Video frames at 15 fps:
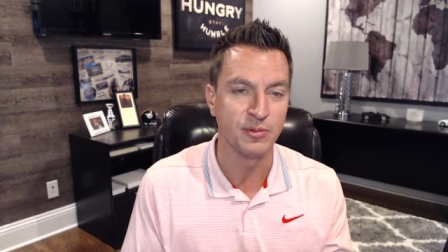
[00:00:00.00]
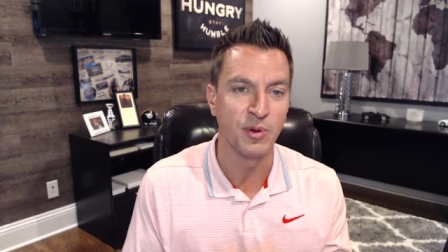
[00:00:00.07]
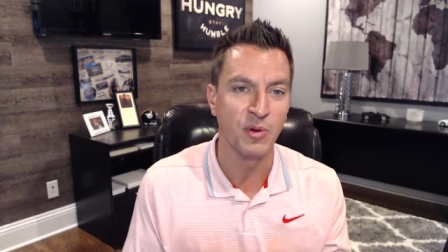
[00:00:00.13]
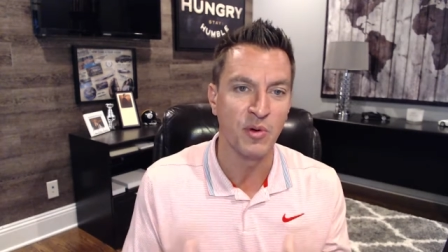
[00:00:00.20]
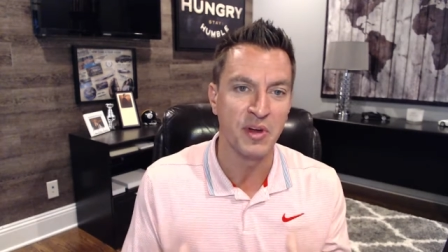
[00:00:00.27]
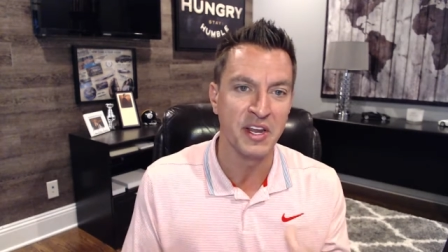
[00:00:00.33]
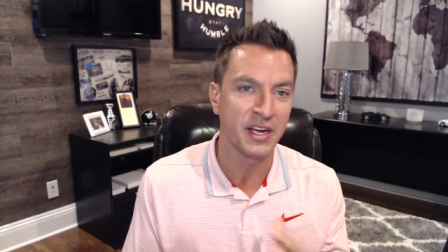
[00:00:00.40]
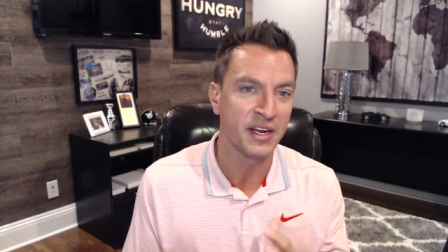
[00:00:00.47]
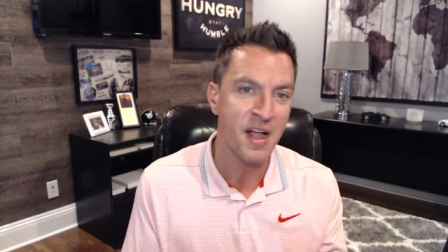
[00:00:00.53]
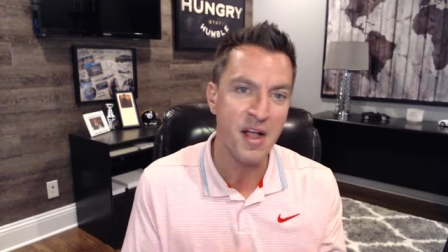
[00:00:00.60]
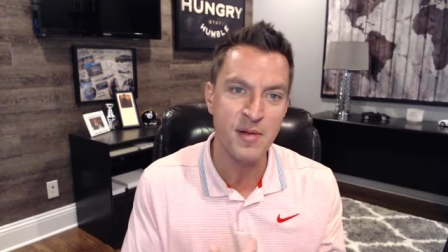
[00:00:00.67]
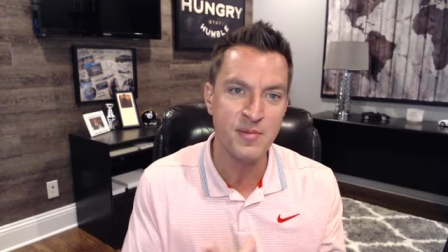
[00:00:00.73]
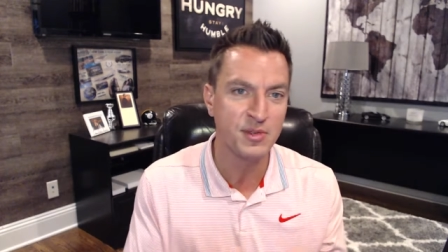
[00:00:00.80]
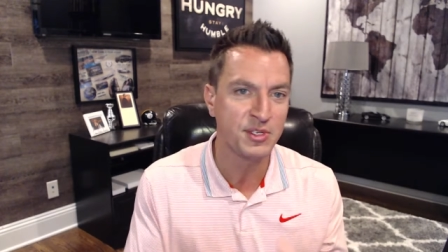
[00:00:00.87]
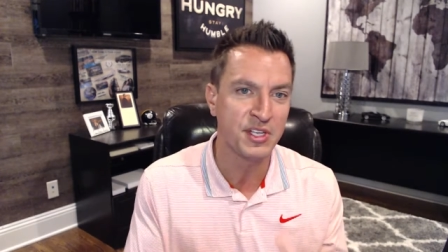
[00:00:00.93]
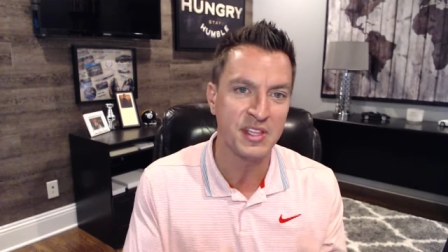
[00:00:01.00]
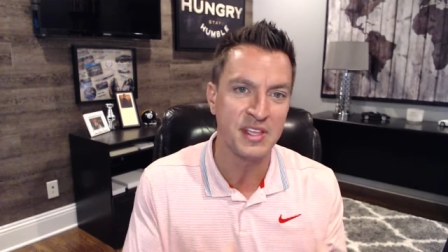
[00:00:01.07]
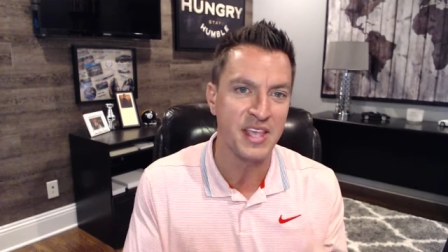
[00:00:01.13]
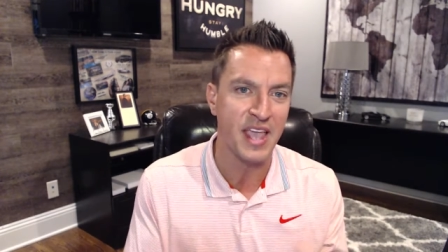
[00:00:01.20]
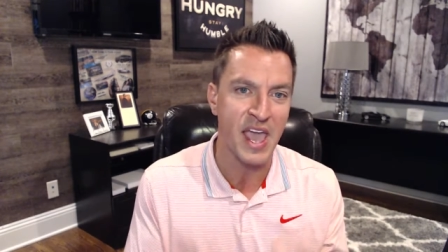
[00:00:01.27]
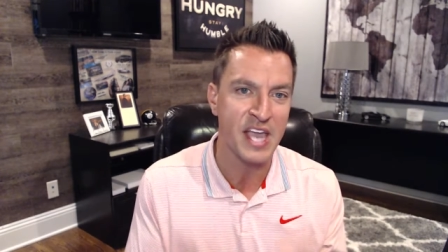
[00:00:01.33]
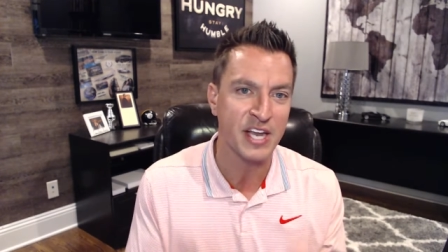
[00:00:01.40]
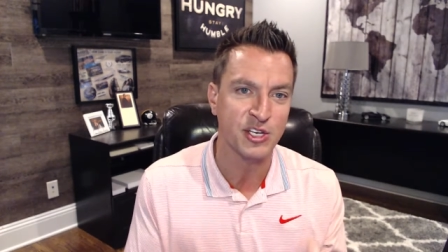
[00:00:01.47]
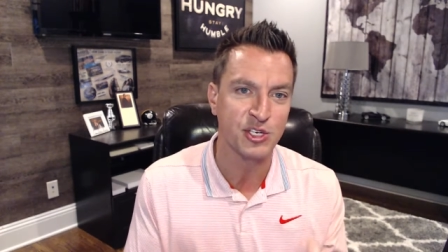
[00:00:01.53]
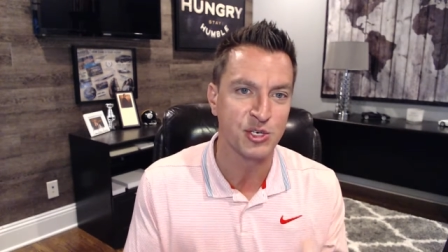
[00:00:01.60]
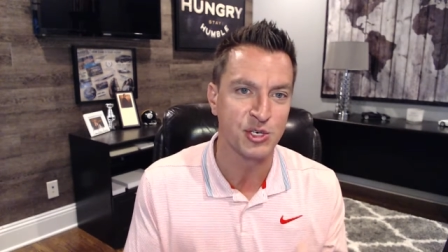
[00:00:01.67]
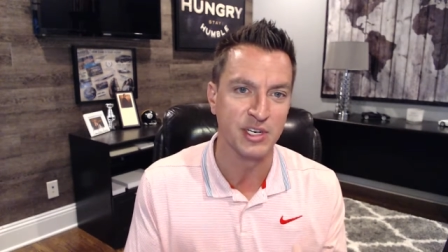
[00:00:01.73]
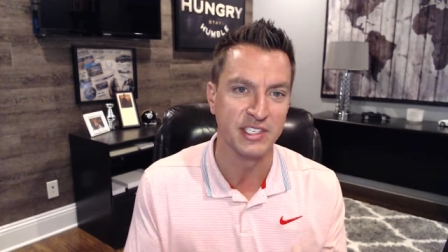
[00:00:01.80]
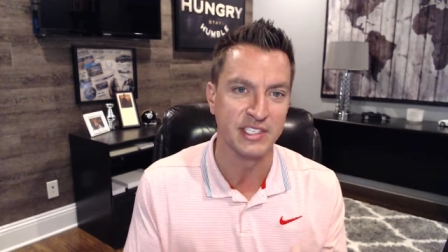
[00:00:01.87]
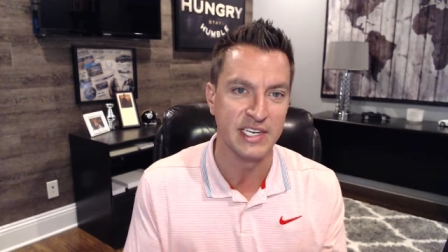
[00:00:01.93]
But when it comes to the
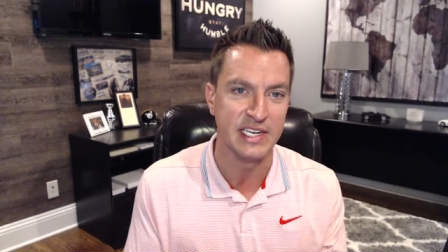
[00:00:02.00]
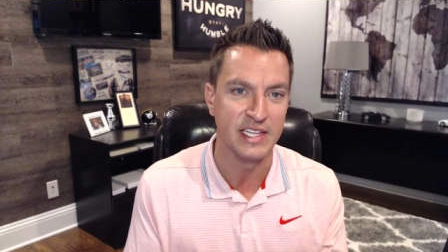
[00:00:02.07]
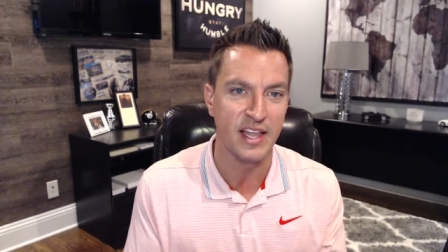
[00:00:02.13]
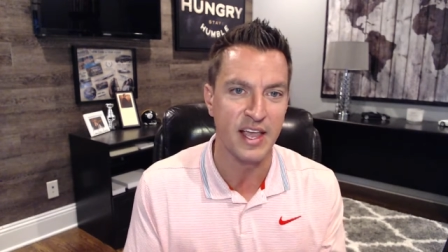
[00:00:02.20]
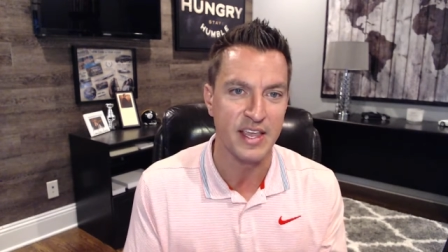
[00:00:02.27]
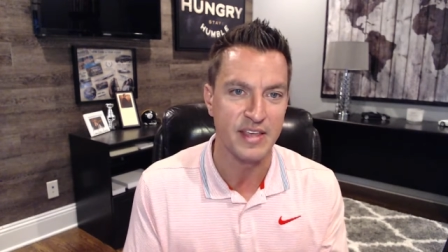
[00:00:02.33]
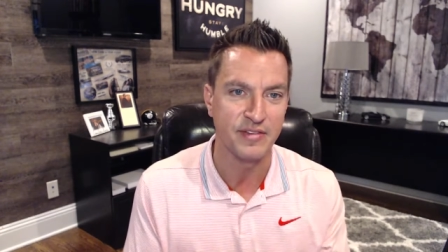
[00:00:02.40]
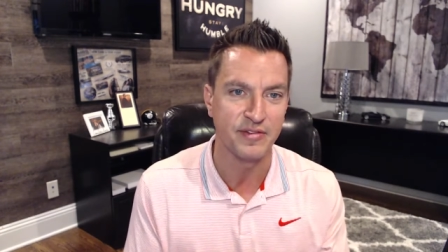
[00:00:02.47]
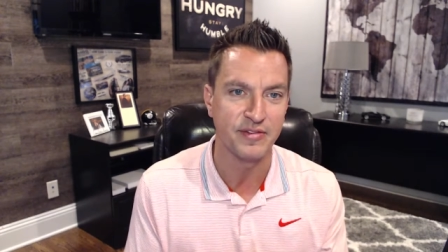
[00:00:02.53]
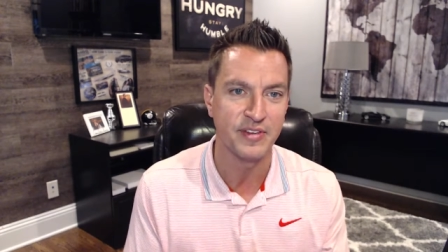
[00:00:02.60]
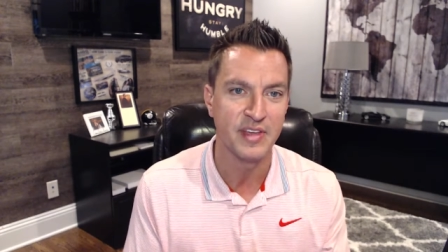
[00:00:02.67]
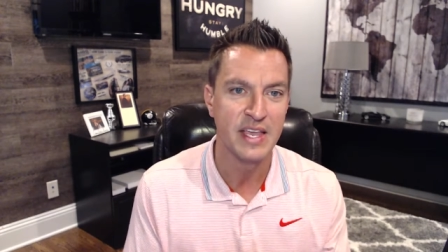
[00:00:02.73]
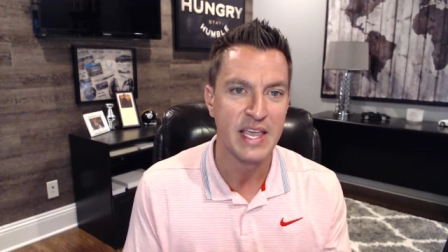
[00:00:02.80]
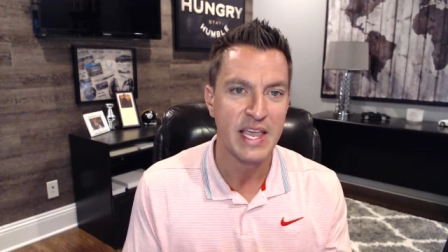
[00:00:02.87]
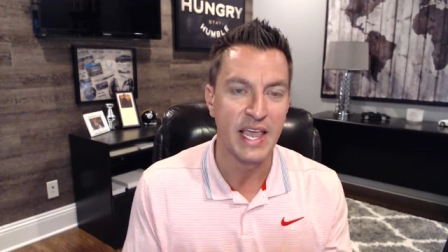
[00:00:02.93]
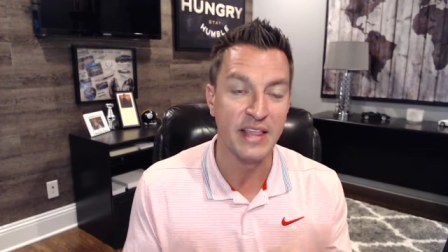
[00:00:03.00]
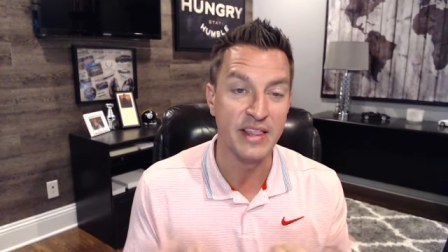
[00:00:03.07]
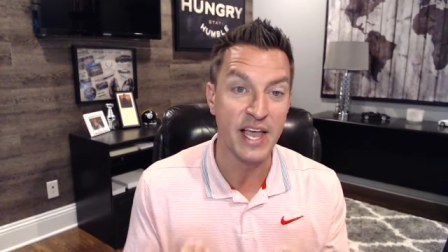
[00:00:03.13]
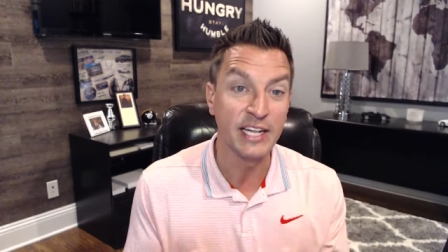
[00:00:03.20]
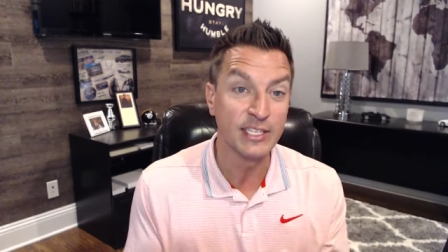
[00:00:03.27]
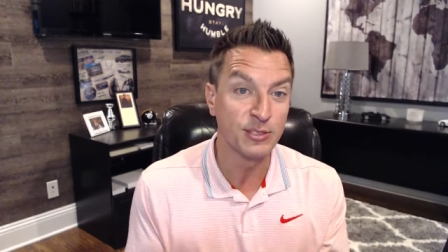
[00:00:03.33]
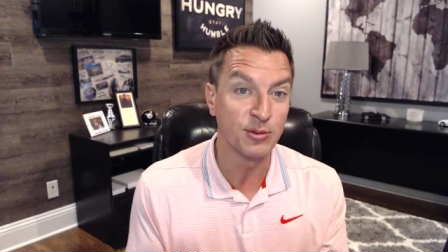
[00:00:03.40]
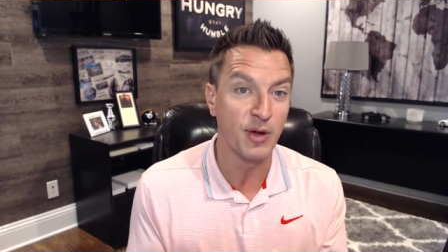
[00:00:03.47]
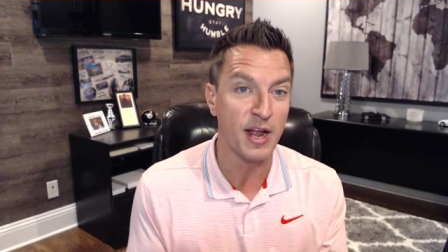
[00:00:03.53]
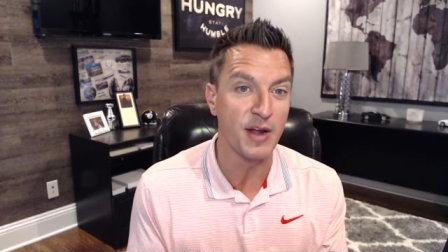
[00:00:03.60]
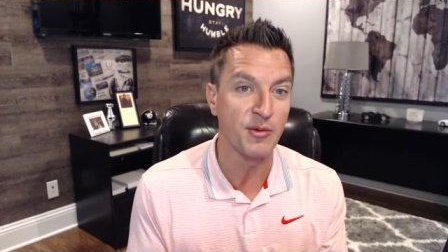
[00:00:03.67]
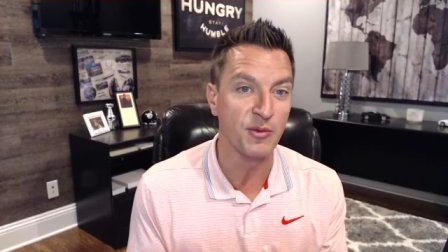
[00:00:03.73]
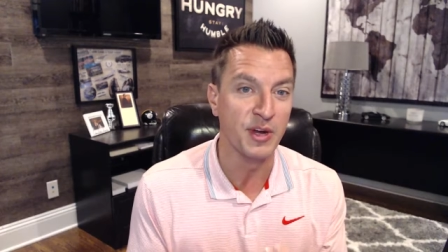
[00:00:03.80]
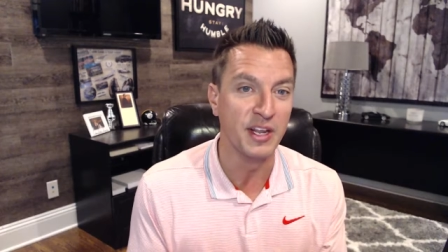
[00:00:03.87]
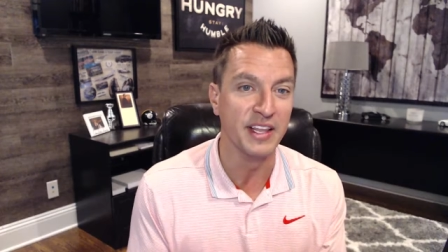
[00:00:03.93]
extras in life, and that's
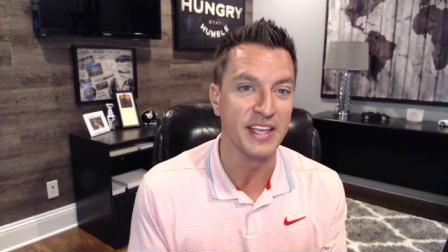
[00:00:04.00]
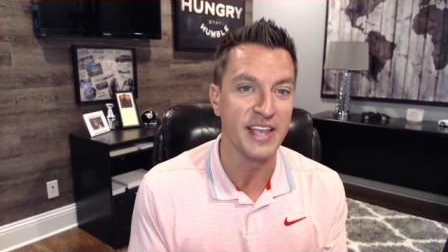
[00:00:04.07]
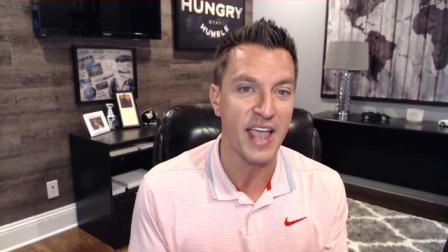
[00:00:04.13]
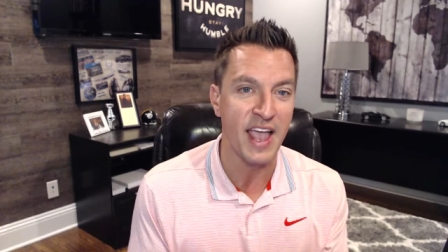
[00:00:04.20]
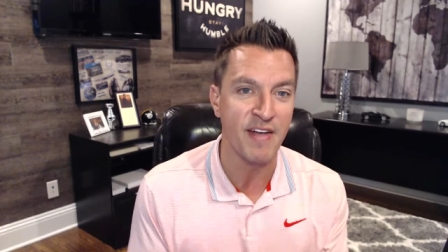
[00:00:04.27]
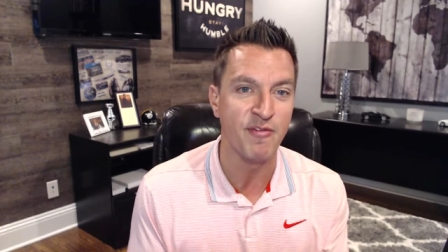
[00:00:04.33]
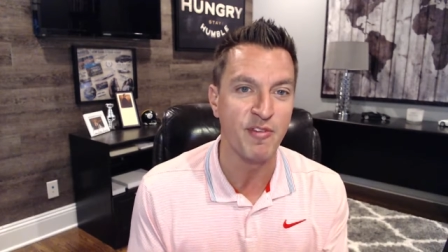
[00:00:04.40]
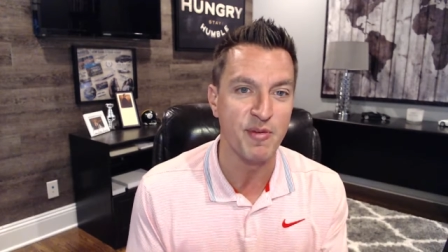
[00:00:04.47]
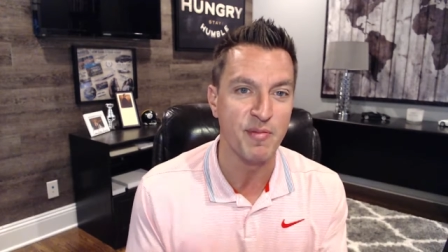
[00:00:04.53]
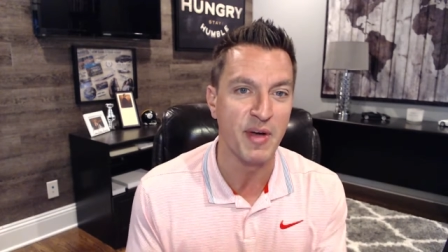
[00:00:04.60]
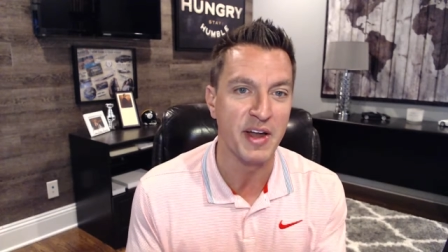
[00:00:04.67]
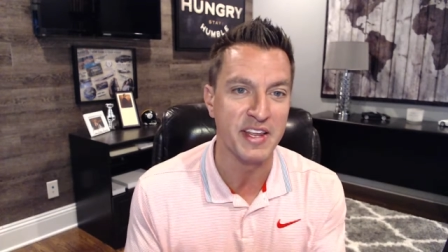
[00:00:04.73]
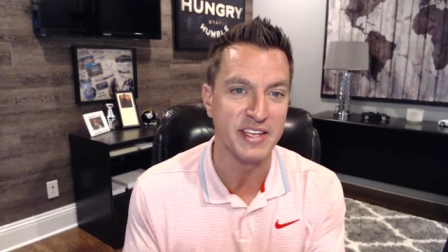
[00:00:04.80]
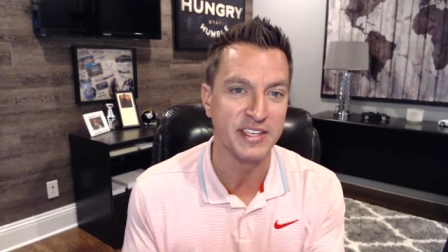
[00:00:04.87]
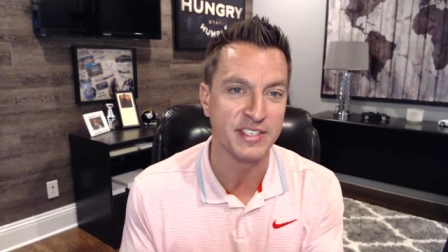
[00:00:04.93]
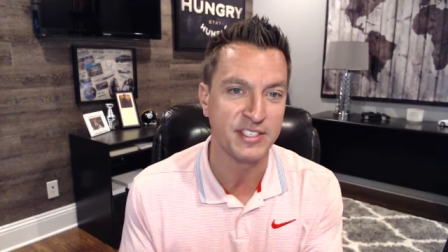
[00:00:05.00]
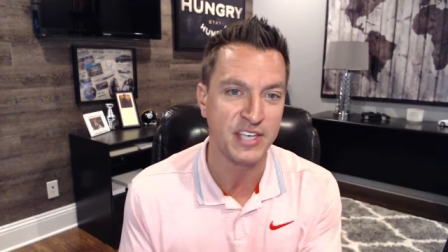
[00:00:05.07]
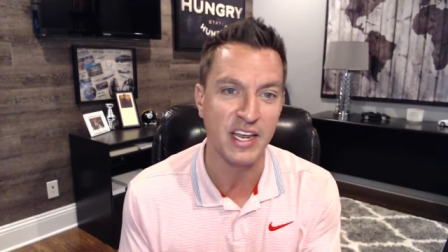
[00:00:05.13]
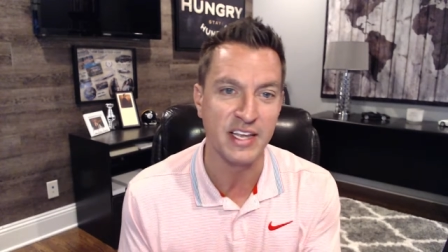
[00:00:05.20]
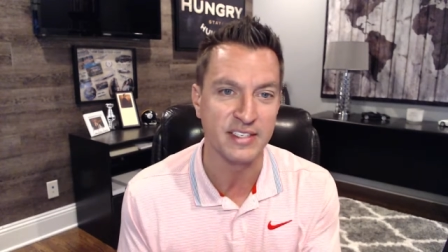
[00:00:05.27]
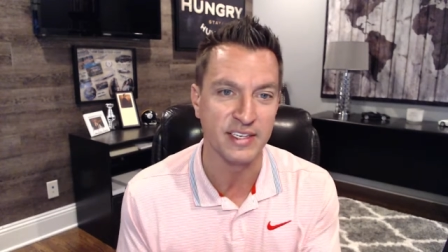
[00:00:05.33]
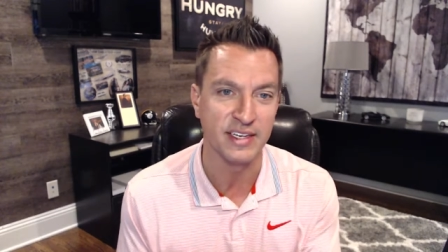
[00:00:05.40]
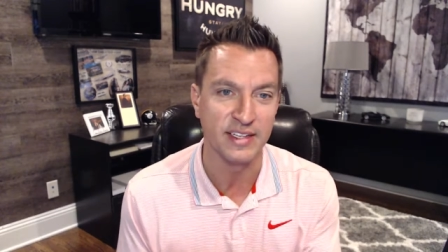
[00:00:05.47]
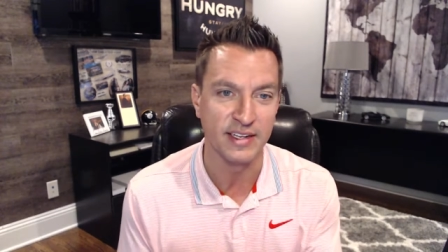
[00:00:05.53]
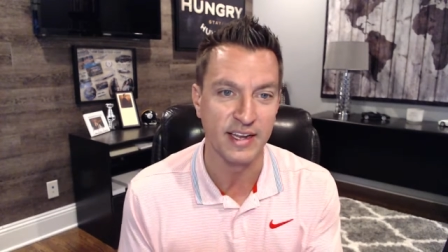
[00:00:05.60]
what really everybody is chasing.